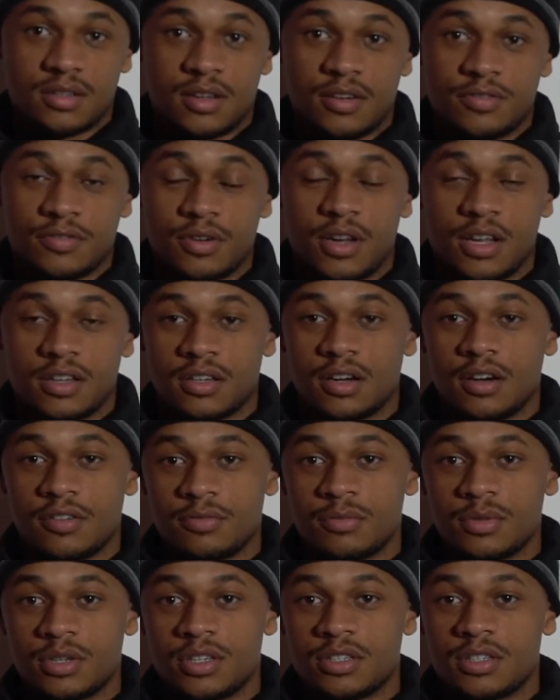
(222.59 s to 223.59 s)
I feel like the
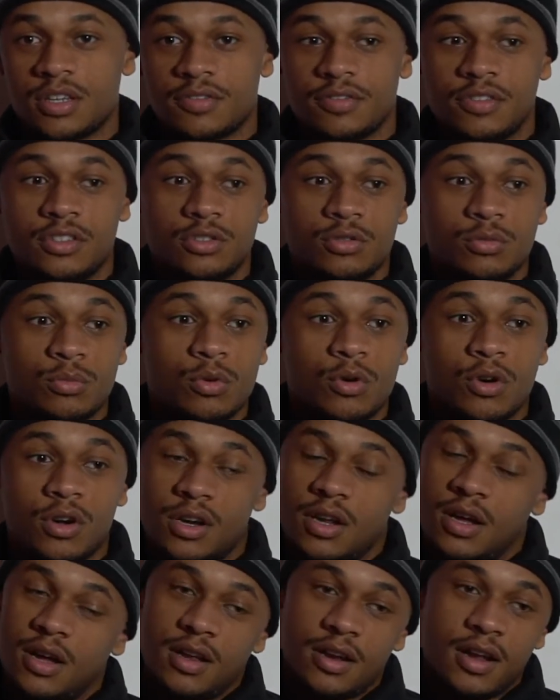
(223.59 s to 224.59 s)
government could definitely do more,
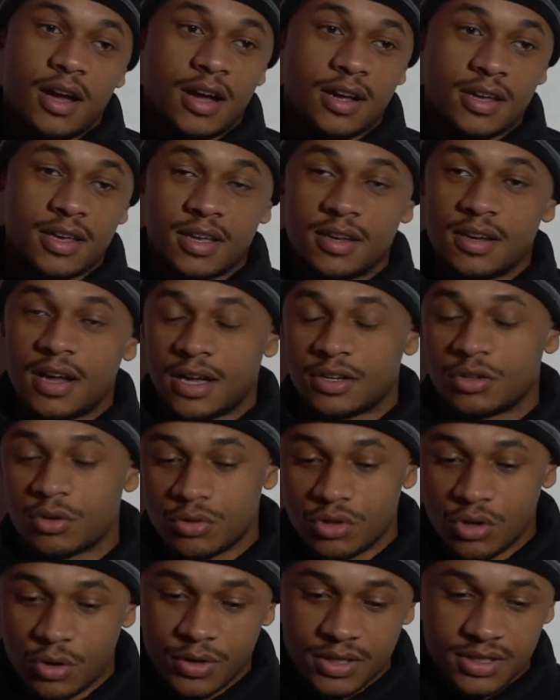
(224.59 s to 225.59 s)
and again, I
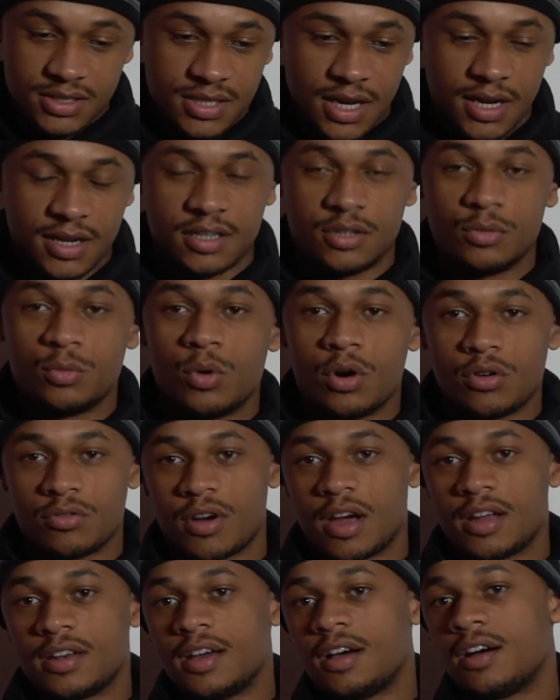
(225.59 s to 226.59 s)
don't know exactly what
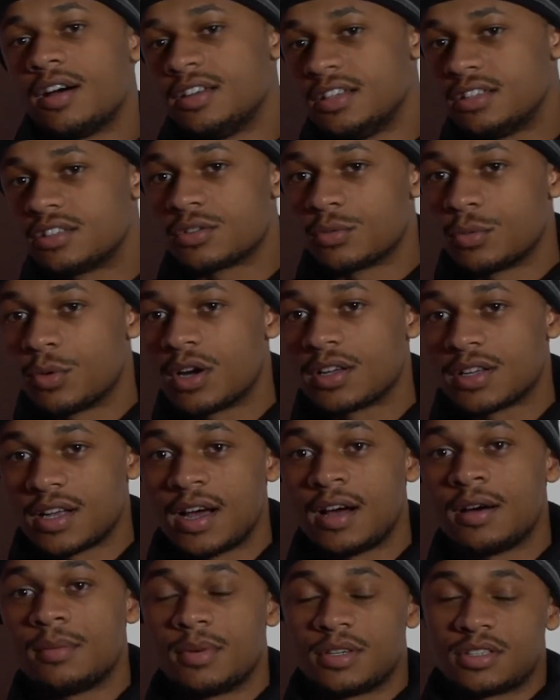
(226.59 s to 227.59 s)
right now. I need to work that
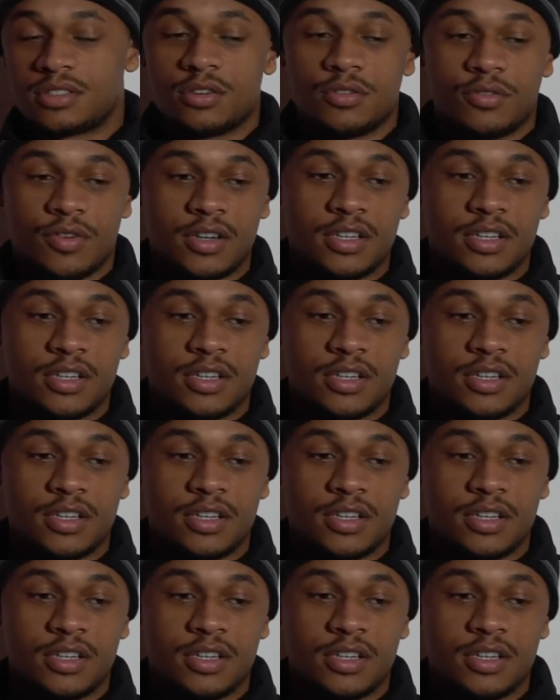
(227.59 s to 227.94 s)
out myself.